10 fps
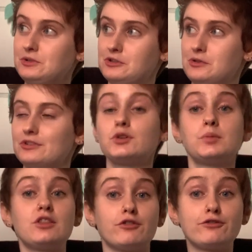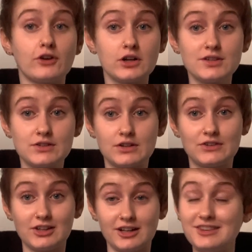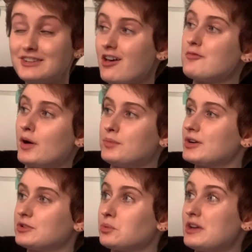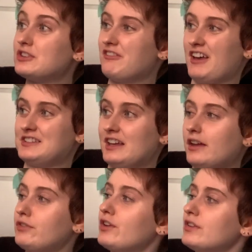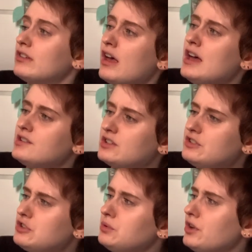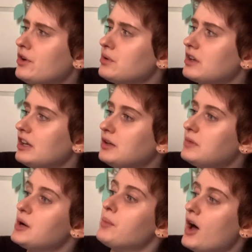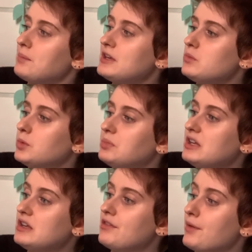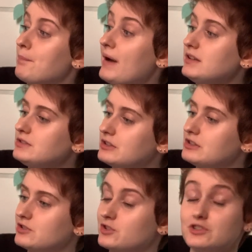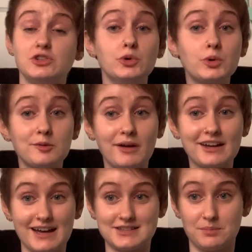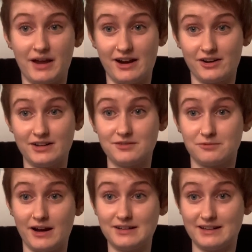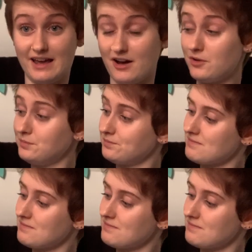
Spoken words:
So this will be the first sentence of my persuasive essay. It says, did you know getting me a puppy would be the best decision you could make as a parent right now?